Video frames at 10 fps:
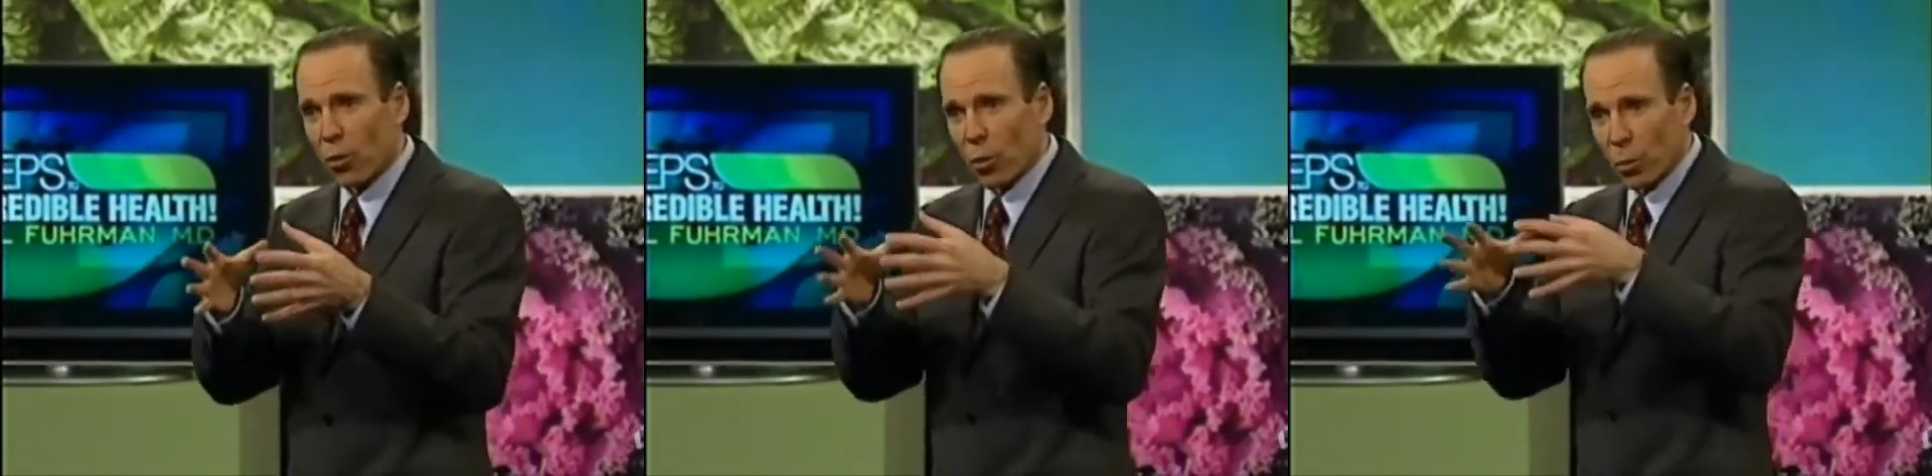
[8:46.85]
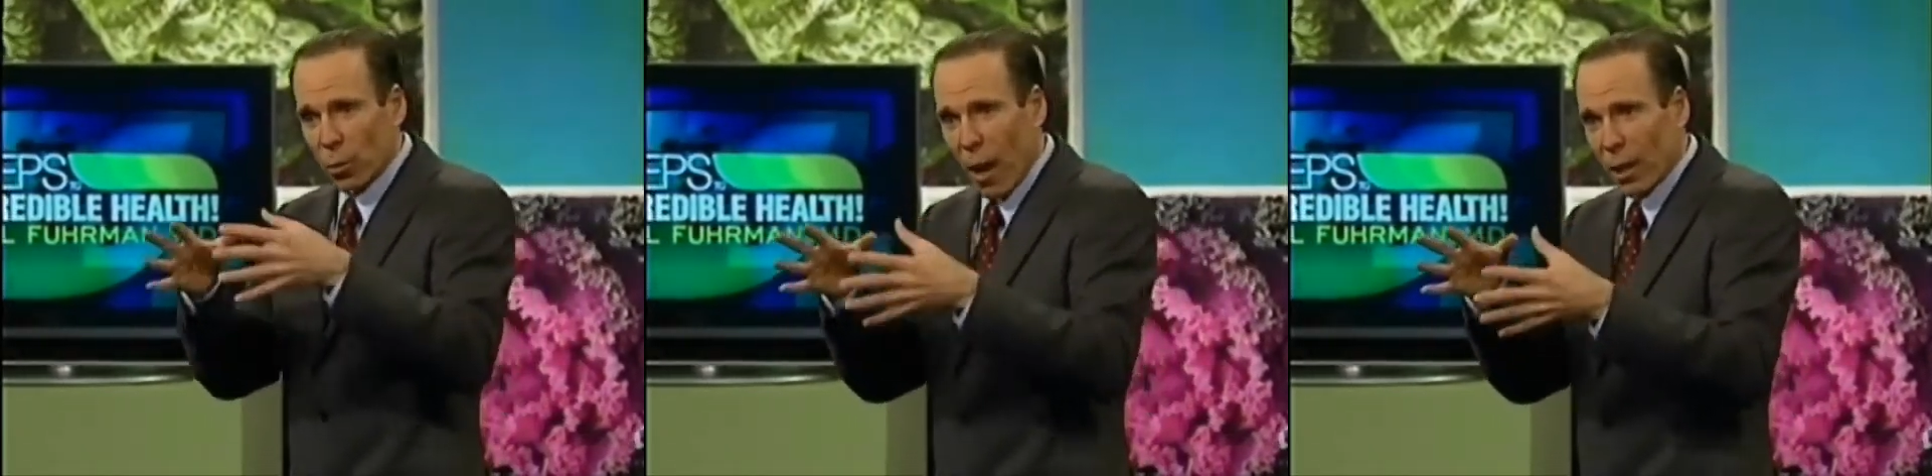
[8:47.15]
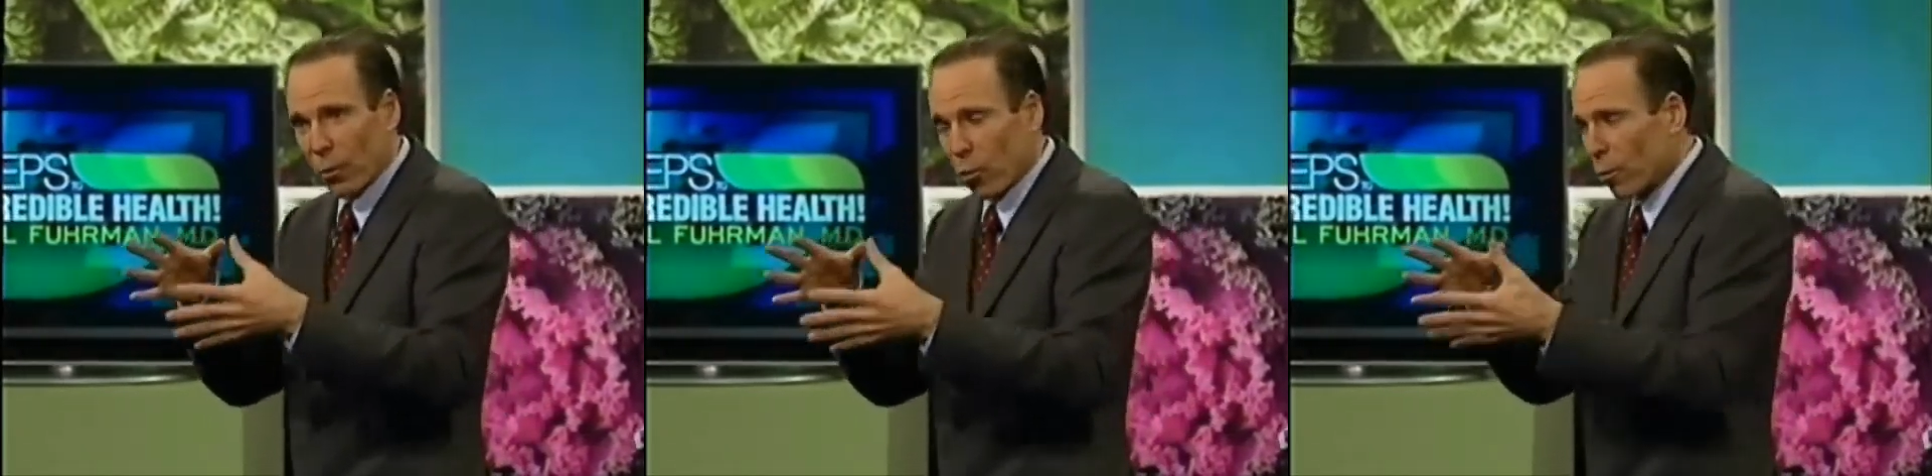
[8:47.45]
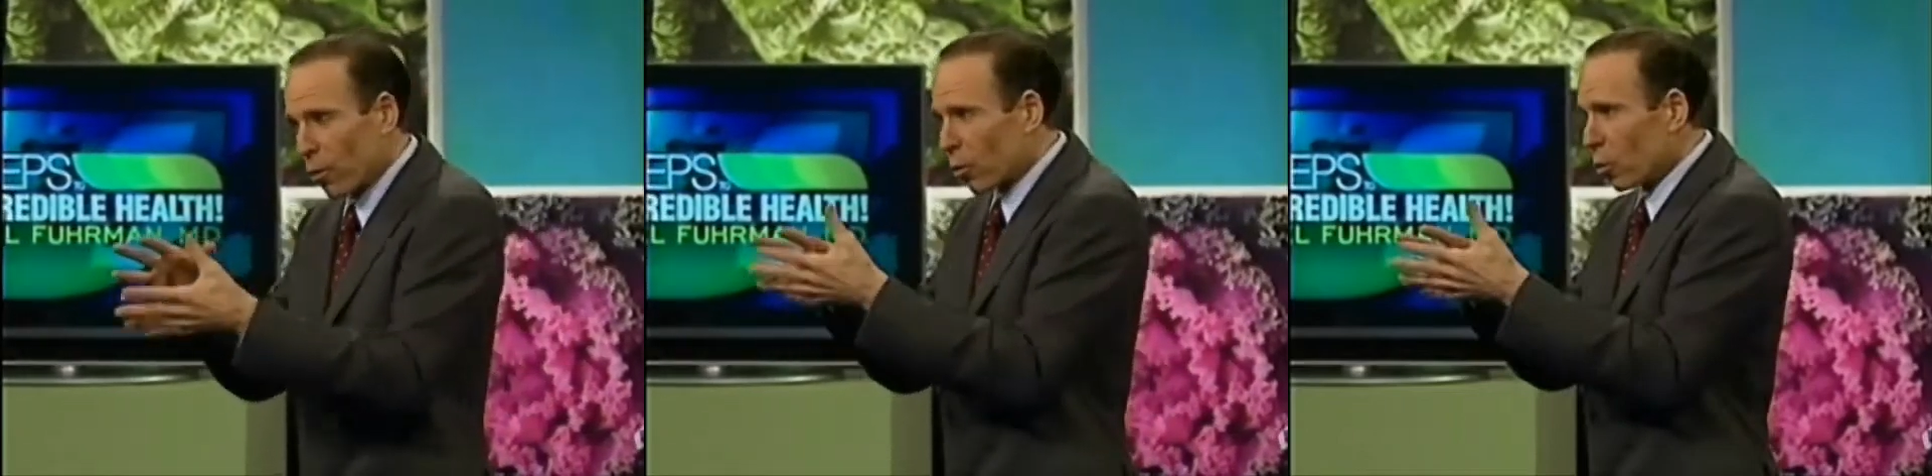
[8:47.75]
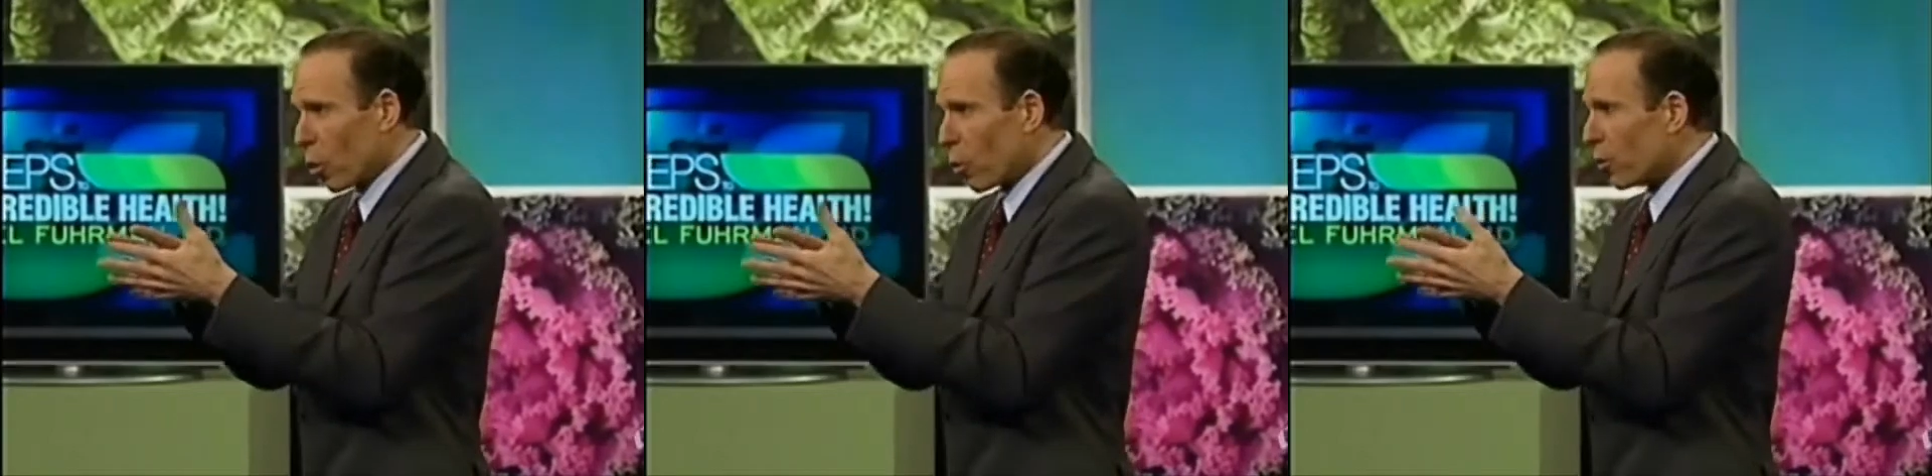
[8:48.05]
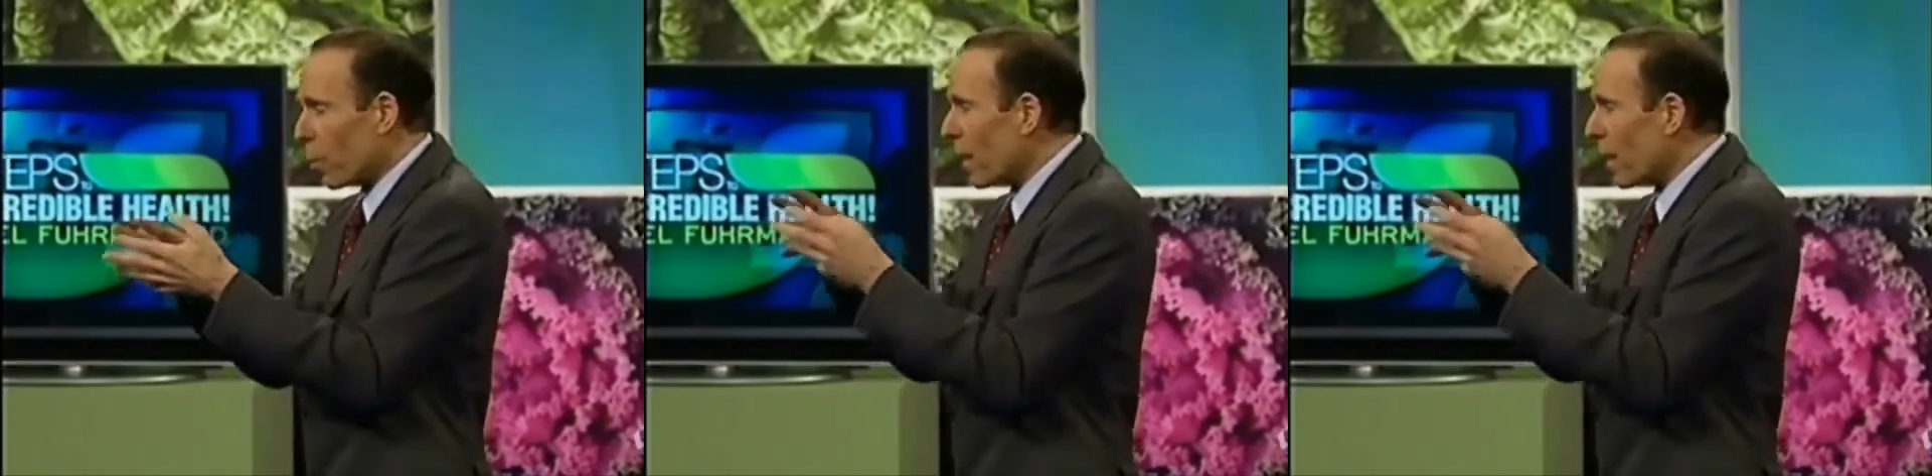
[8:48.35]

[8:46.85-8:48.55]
so the body absorbs it as glucose,